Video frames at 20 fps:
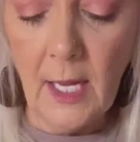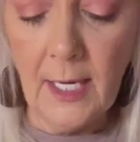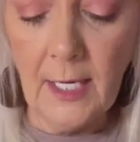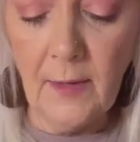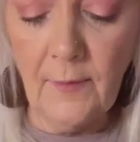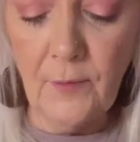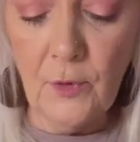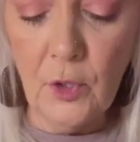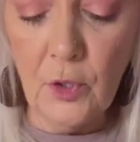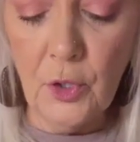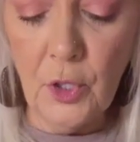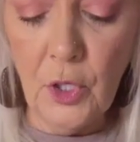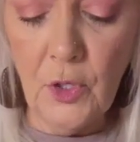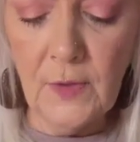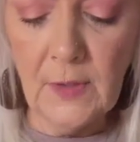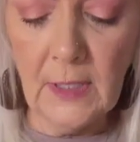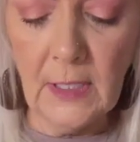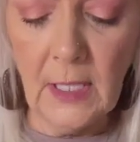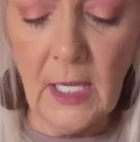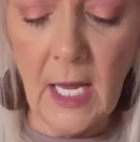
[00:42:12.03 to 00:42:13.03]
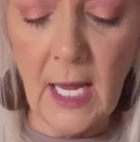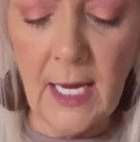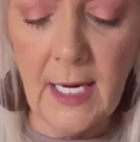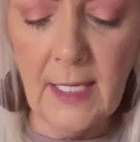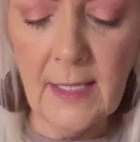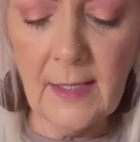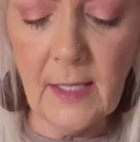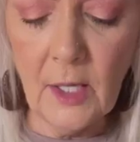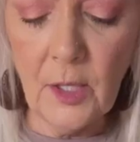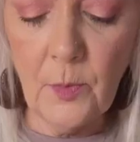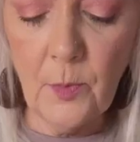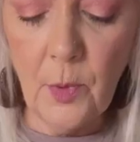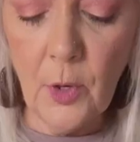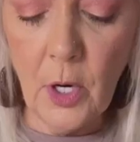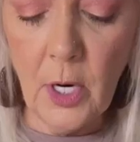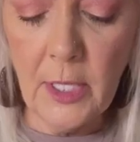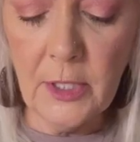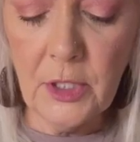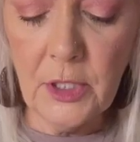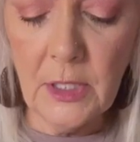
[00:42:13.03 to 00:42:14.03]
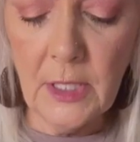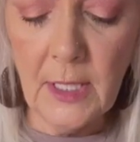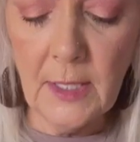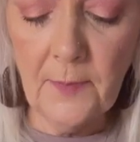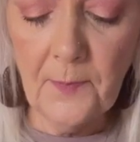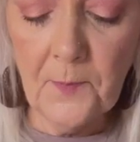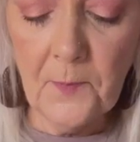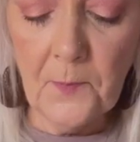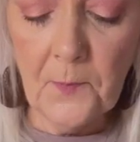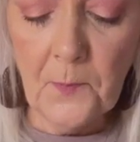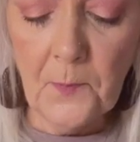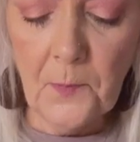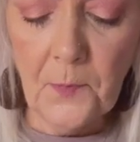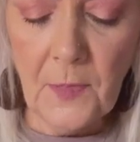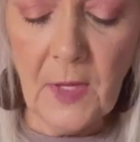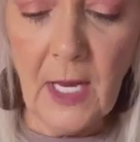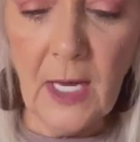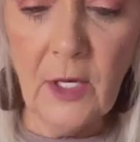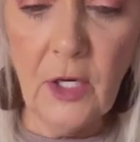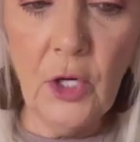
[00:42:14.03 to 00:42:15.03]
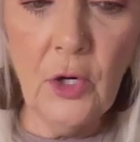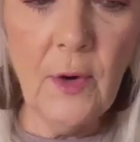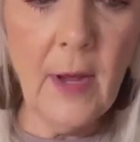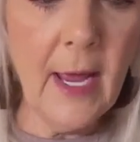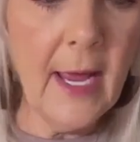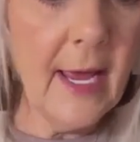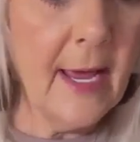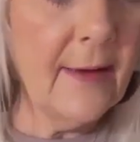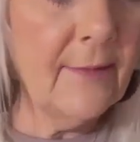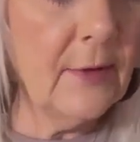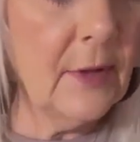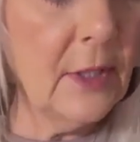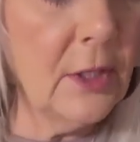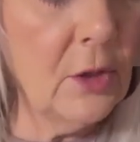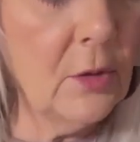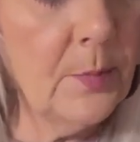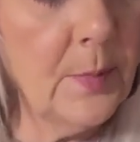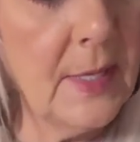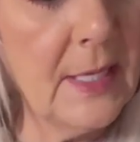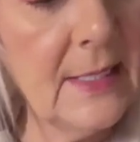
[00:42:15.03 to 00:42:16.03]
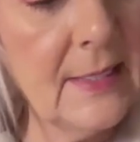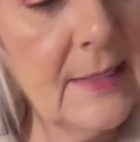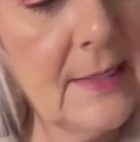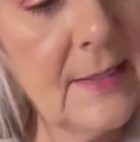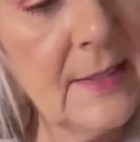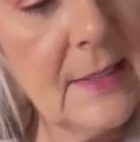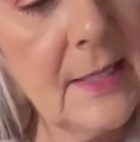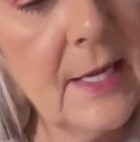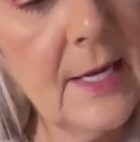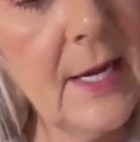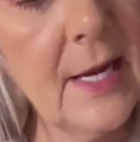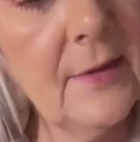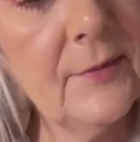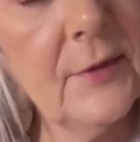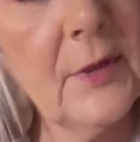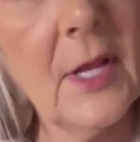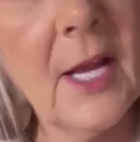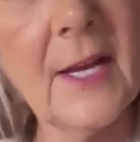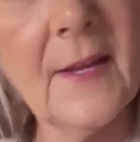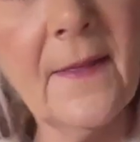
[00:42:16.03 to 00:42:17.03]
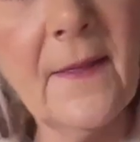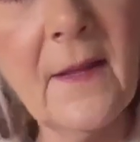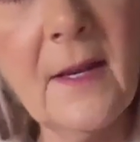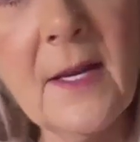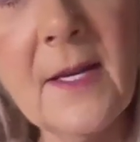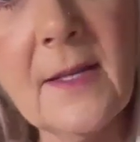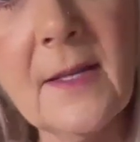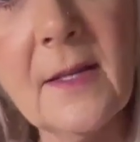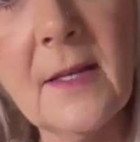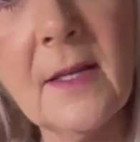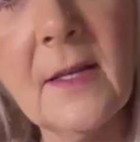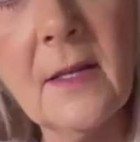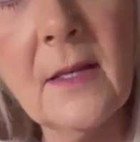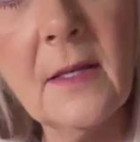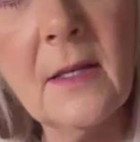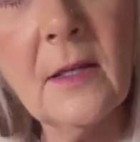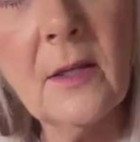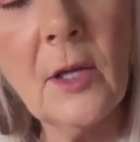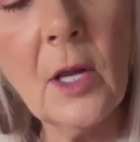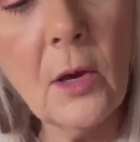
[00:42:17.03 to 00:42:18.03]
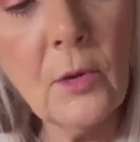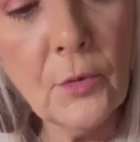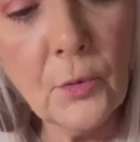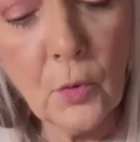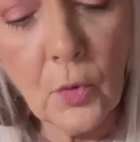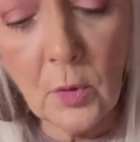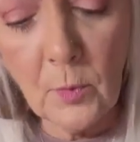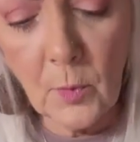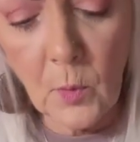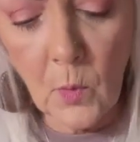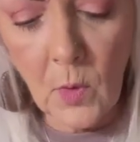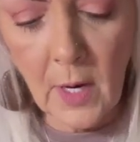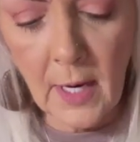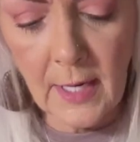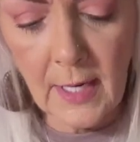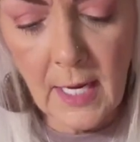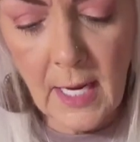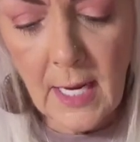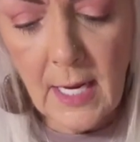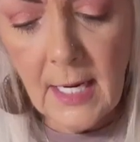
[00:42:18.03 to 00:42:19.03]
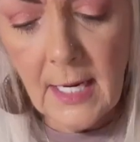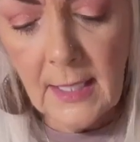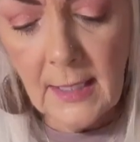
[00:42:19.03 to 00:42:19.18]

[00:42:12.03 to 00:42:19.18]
like if you're using lace on a project and you have little pieces left like this, don't throw them away.